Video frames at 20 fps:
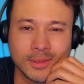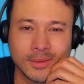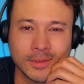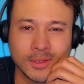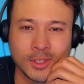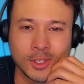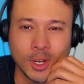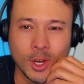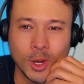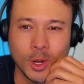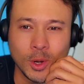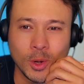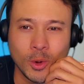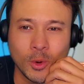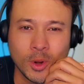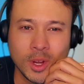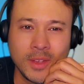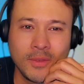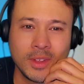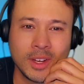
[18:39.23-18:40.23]
snow,
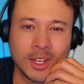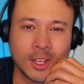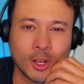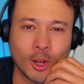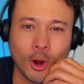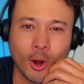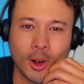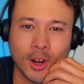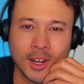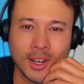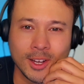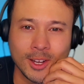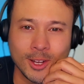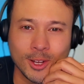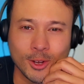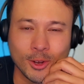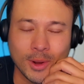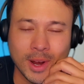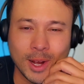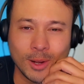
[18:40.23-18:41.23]
or even a garden
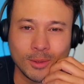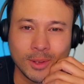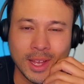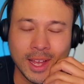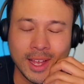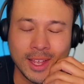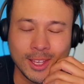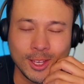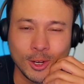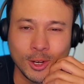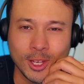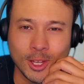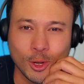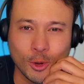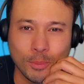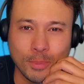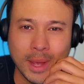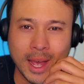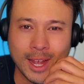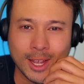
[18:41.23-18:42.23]
in
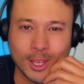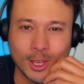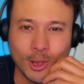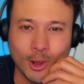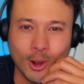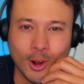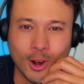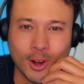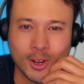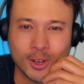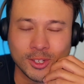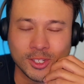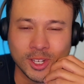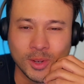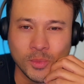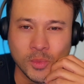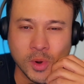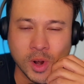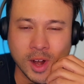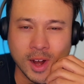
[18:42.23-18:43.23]
your backyard or
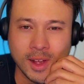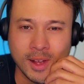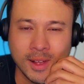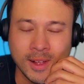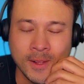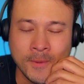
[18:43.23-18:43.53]
somewhere,